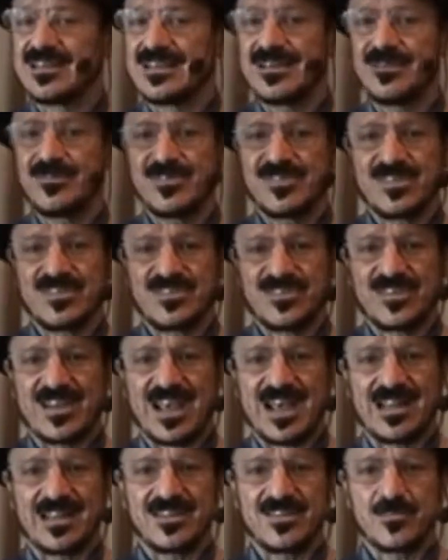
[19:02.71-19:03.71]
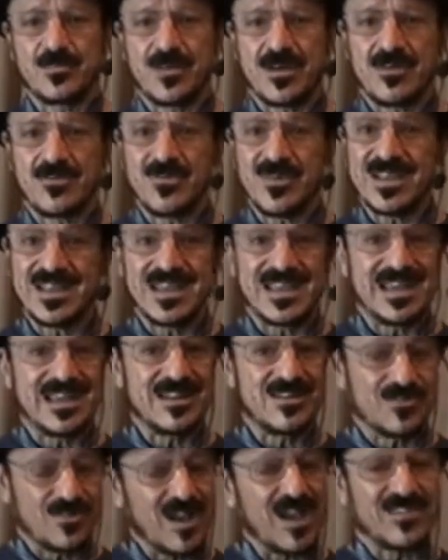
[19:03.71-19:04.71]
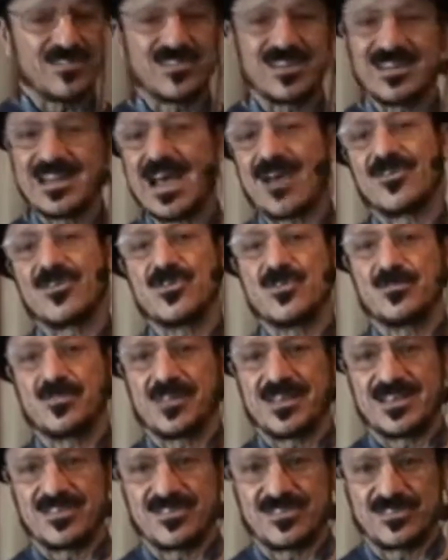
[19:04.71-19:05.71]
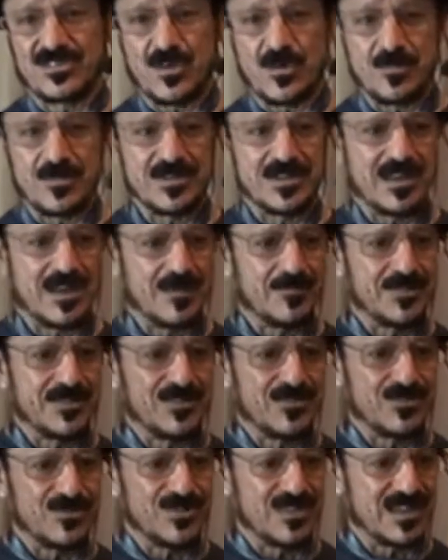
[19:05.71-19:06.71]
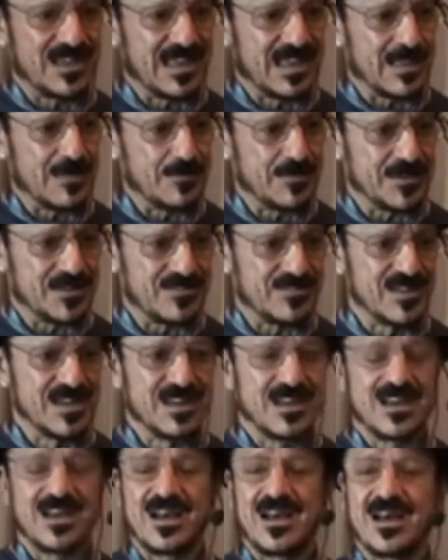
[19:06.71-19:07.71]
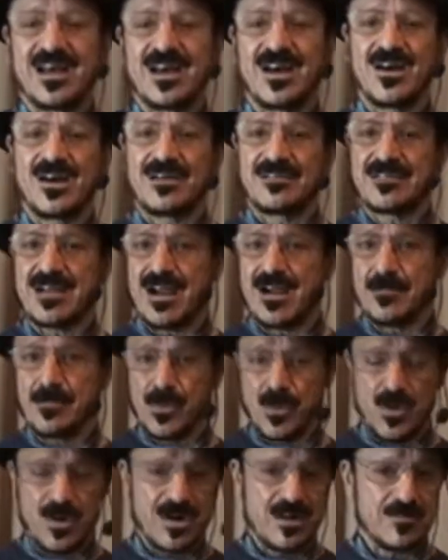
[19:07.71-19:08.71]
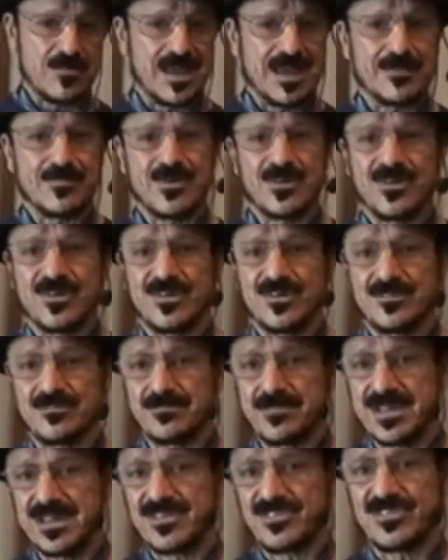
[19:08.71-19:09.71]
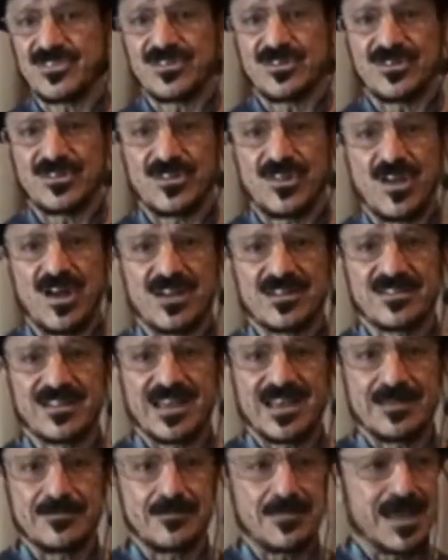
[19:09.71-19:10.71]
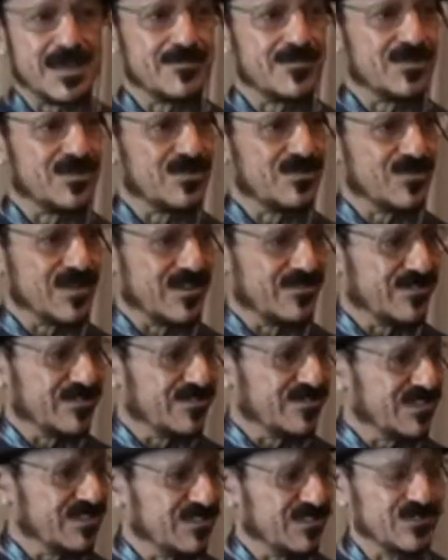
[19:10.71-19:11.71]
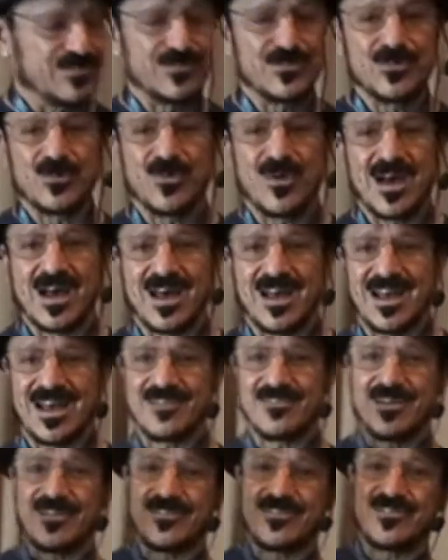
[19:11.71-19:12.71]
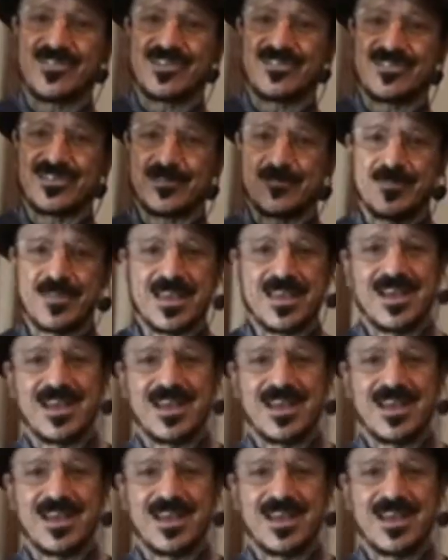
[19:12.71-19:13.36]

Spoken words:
It was a challenge, but we had trust, and now a new place has opened up, and through the help of our board member, minister, longtime member, Reverend Vincent Fuqua. Hi, Reverend Vincent.